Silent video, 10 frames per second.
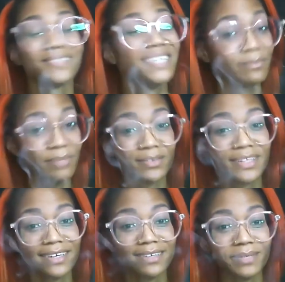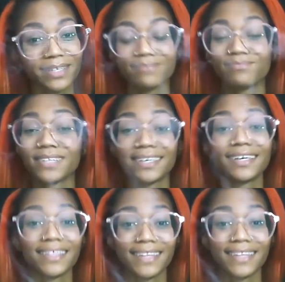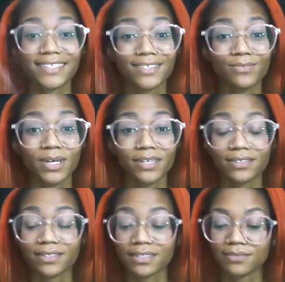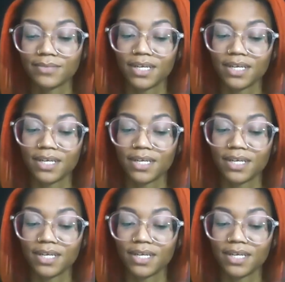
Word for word: Hypnotherapy, that shit works.